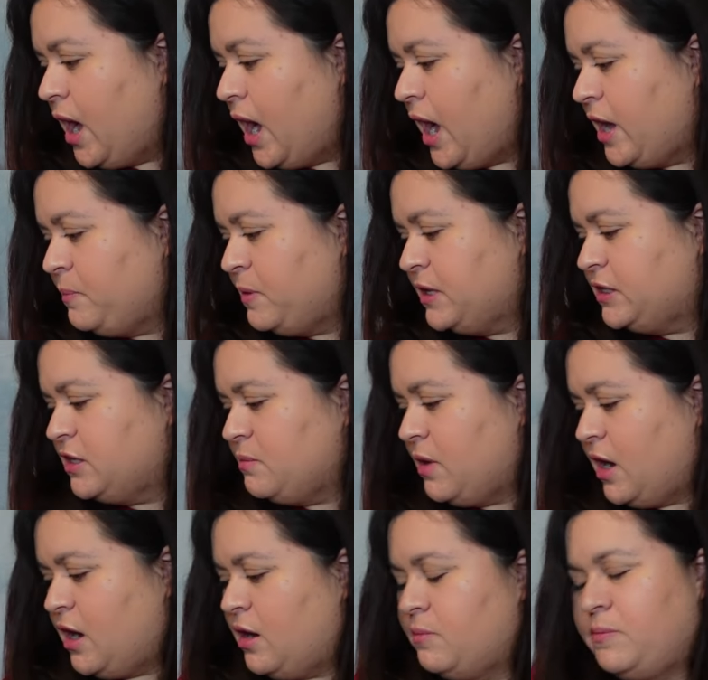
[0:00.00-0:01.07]
I picked him
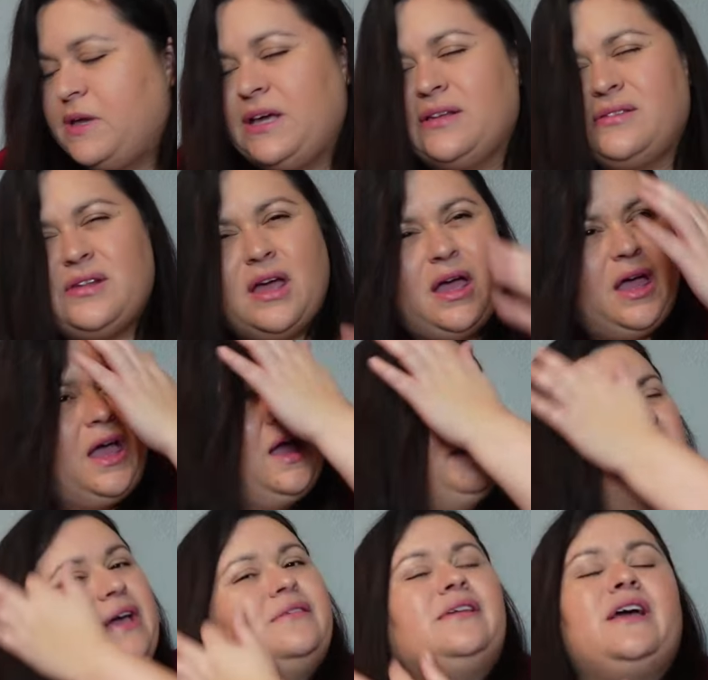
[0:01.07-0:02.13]
up because
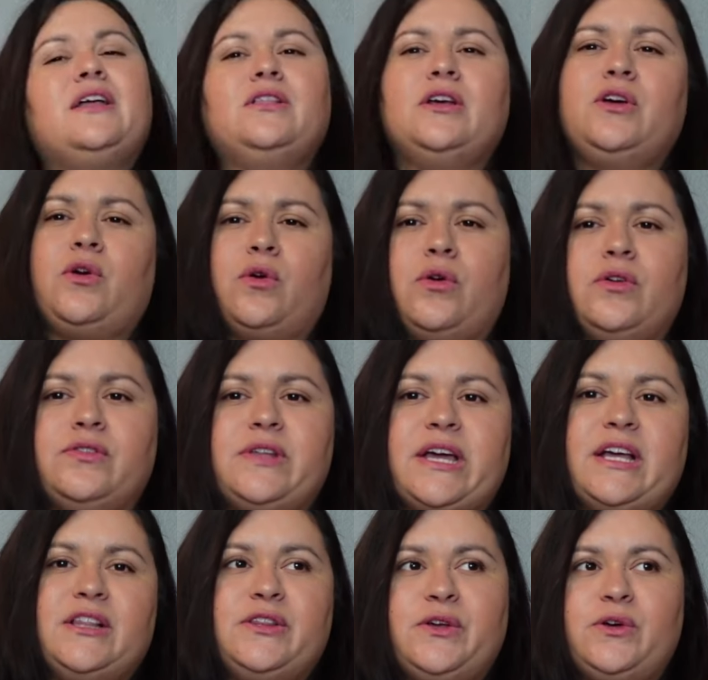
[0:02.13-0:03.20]
because I got the girls
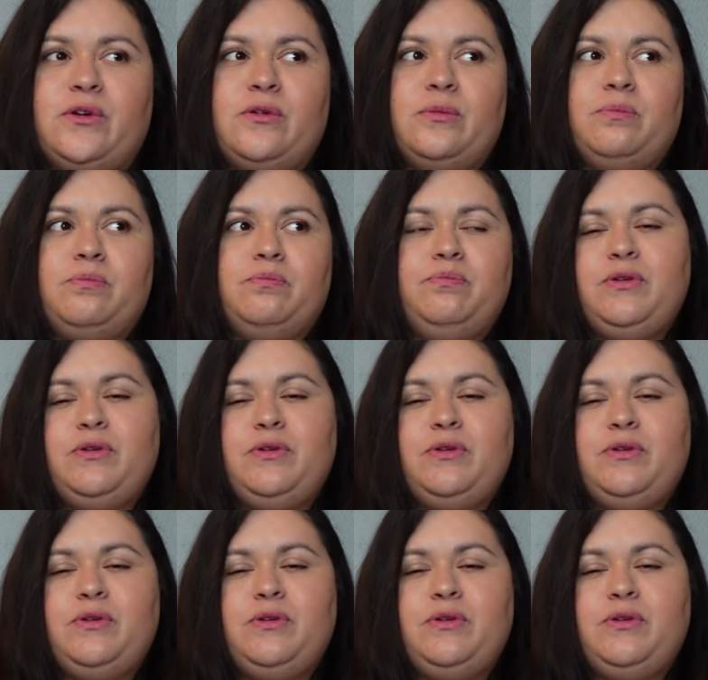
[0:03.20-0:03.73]
like a little